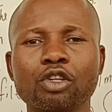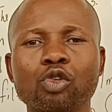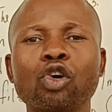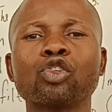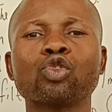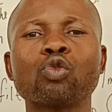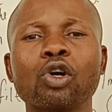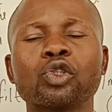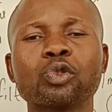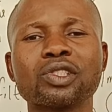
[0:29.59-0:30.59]
Those who
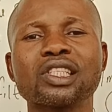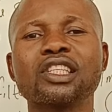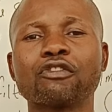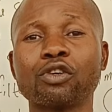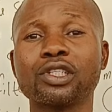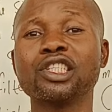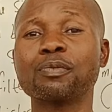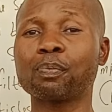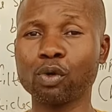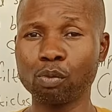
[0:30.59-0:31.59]
want to sit for
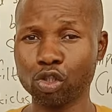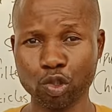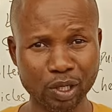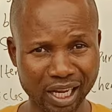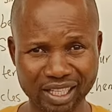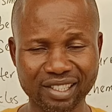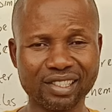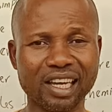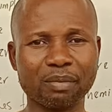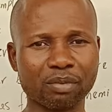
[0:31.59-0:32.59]
these promotional
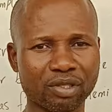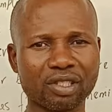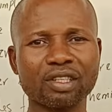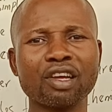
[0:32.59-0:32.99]
exams,